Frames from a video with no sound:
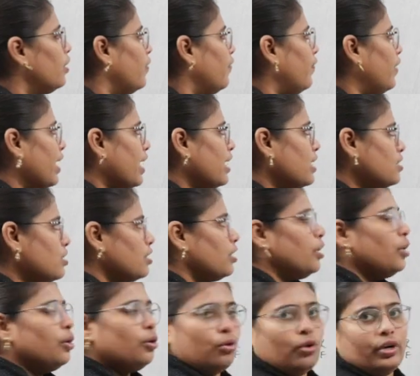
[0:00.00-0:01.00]
Whereas
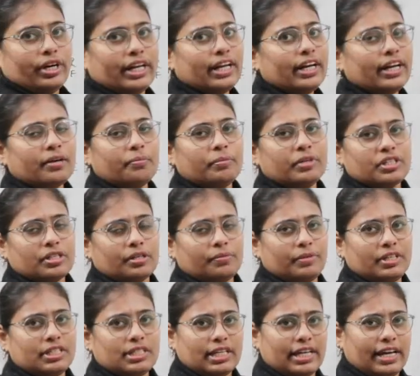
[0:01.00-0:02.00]
routine admission
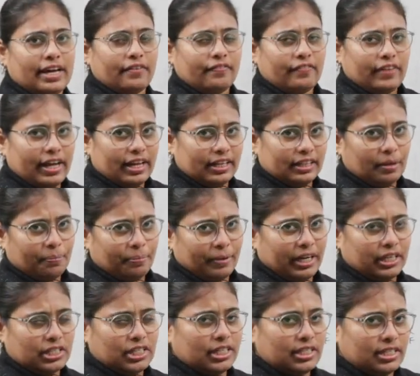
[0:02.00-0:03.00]
means here where the
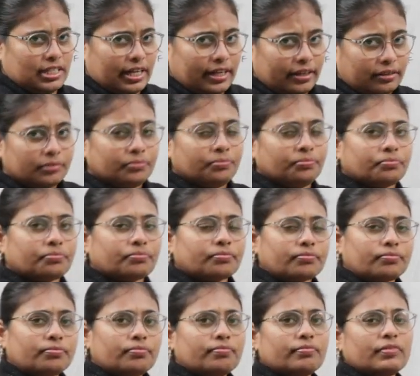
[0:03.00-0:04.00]
patients are
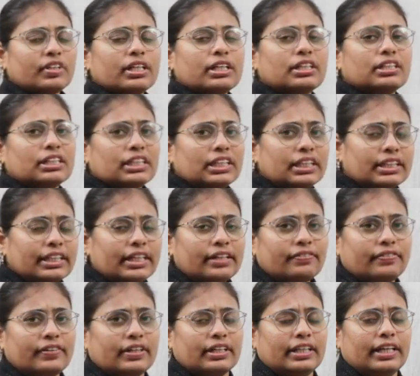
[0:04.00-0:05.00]
treated
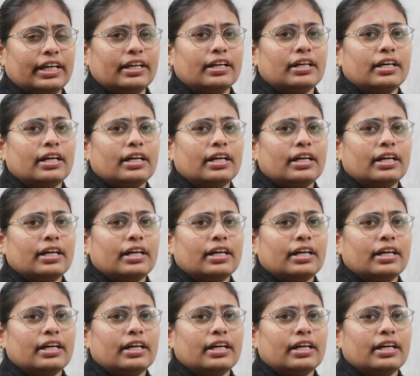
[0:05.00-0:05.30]
for their